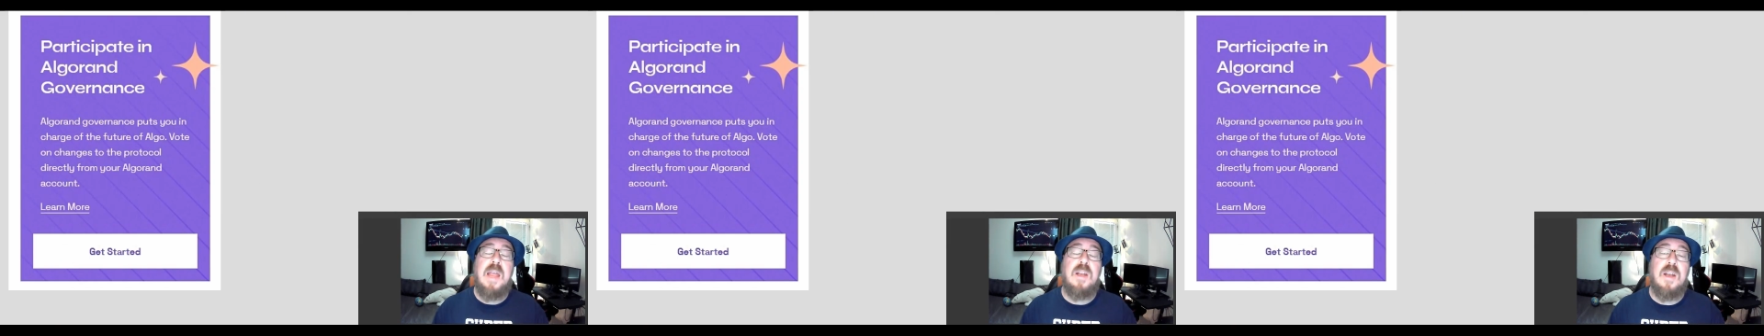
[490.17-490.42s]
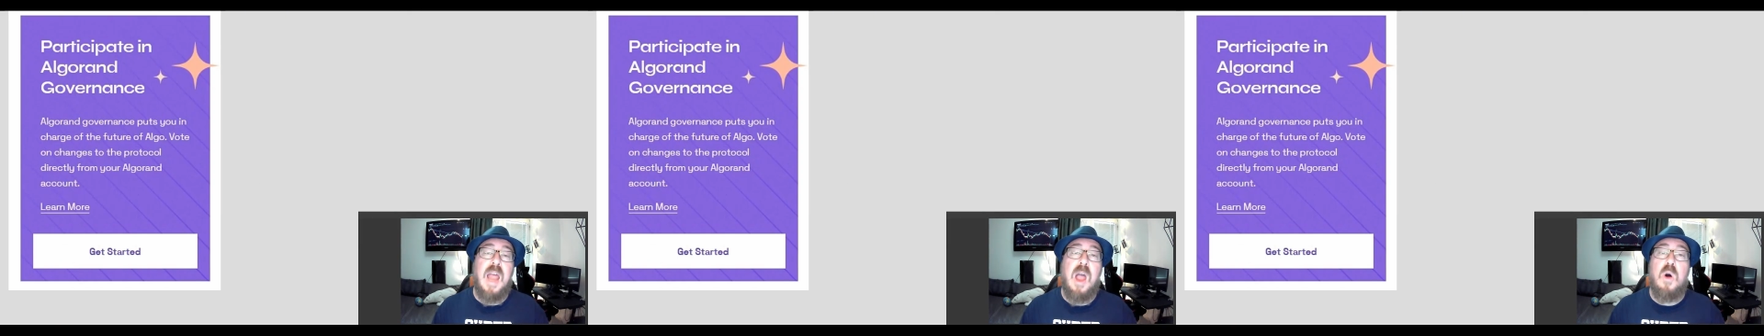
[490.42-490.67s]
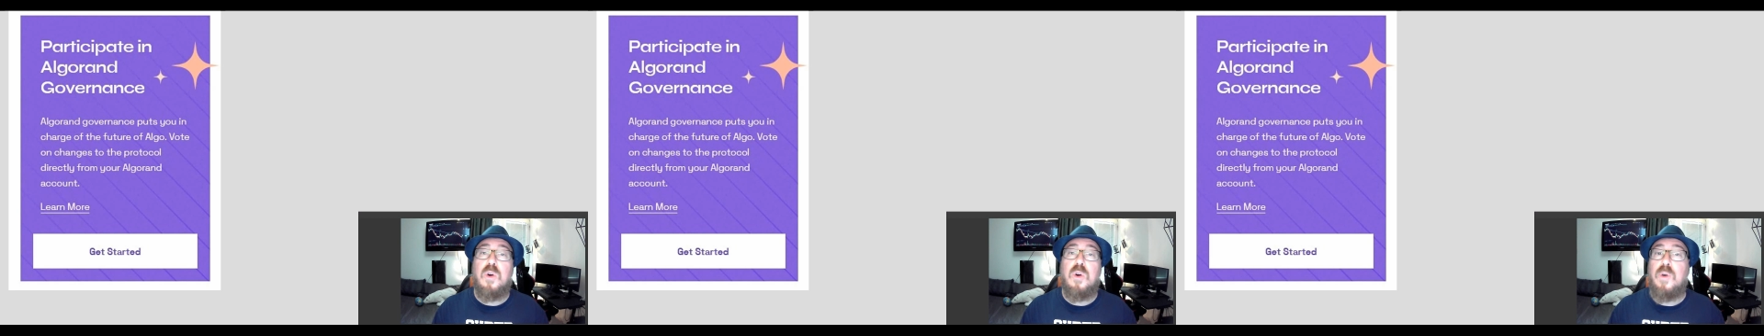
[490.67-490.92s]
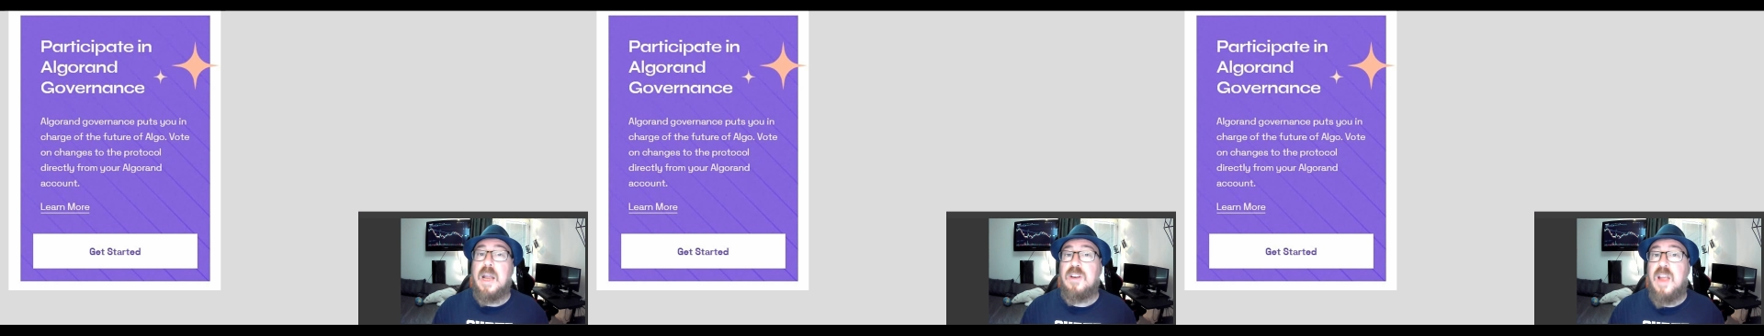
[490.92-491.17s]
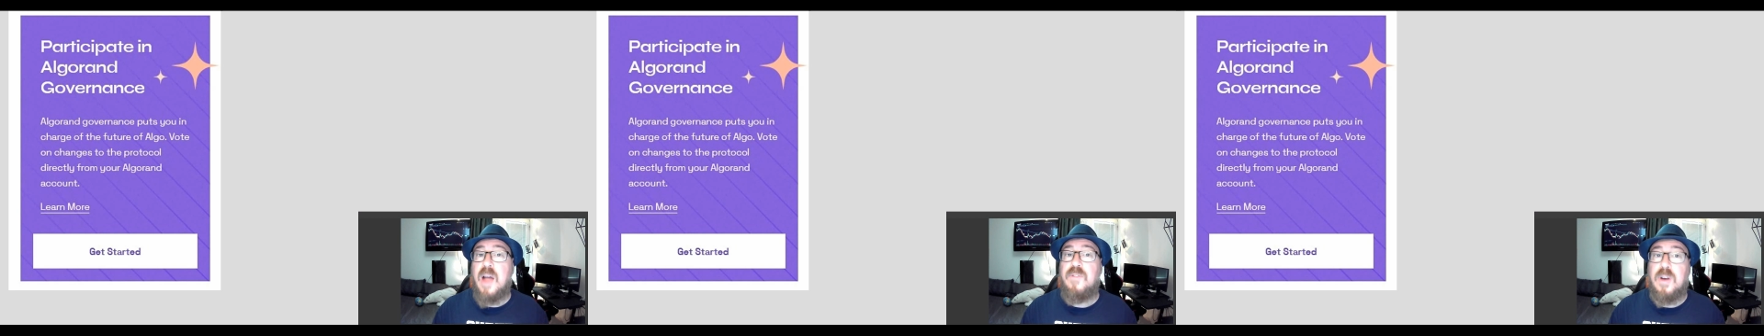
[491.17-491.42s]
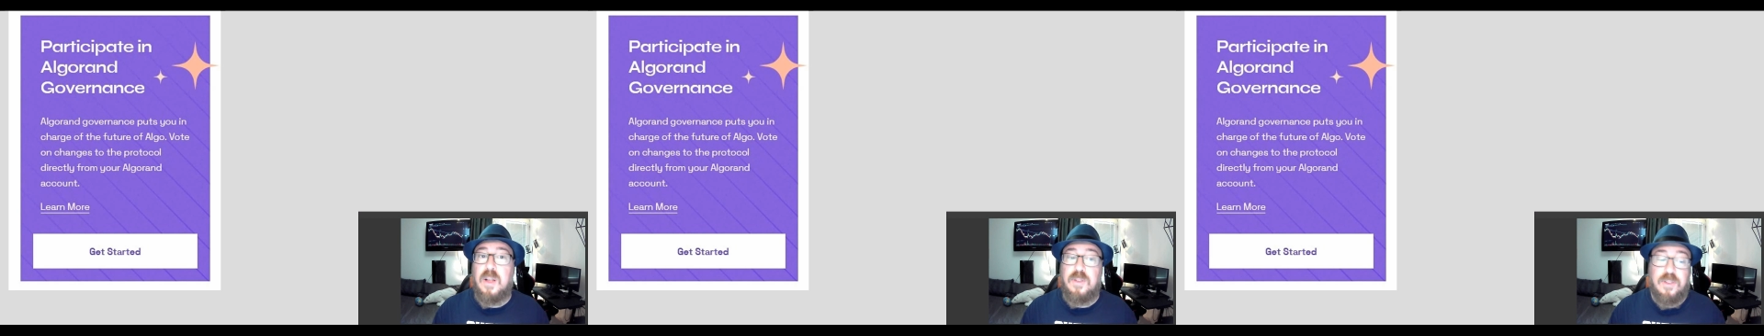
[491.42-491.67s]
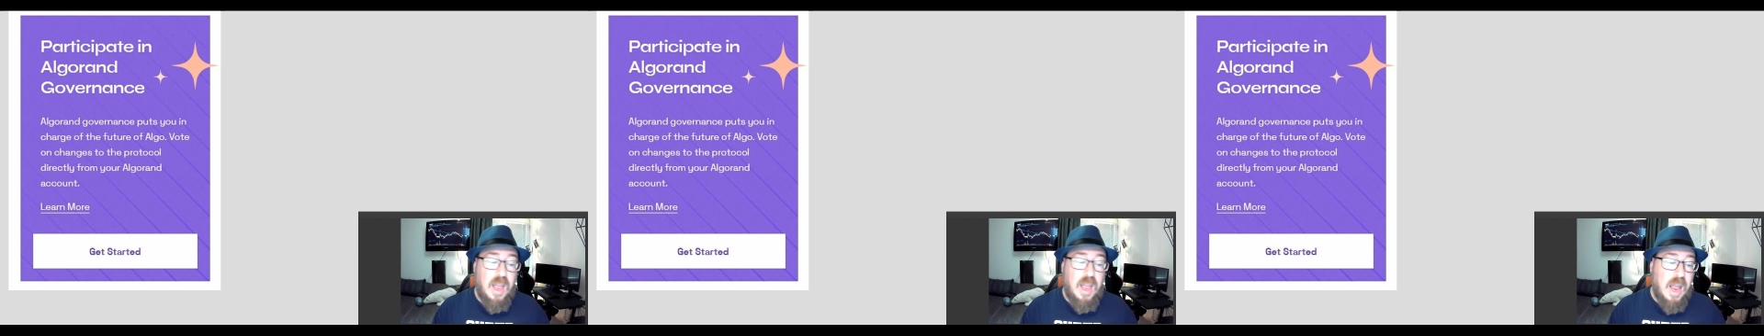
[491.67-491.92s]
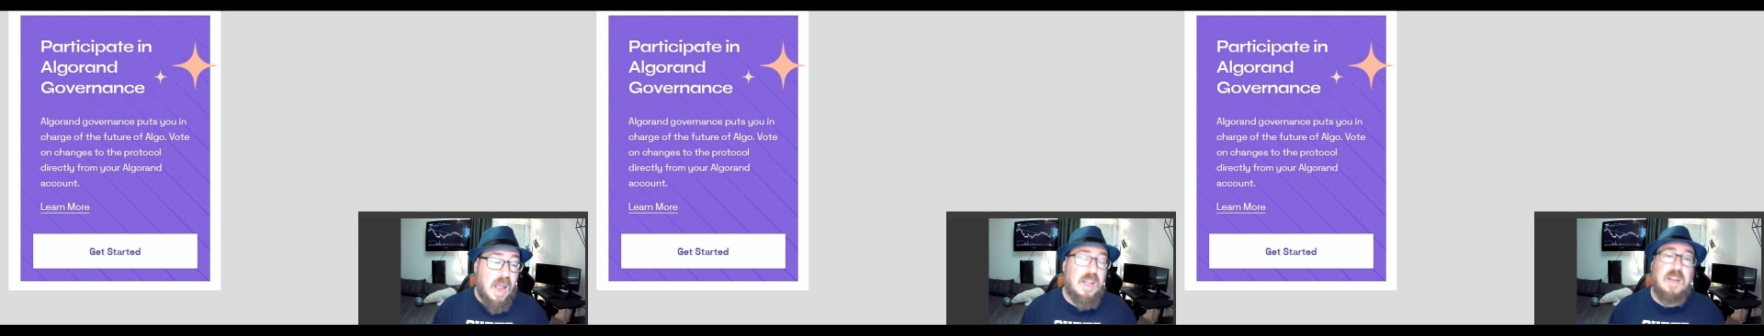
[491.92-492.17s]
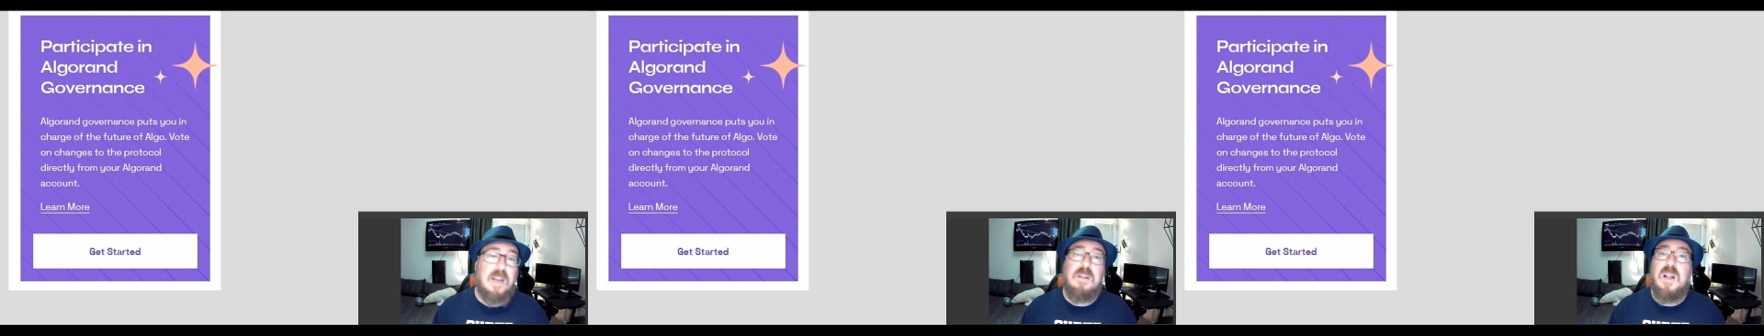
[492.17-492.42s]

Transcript: in Algorand Governance, and then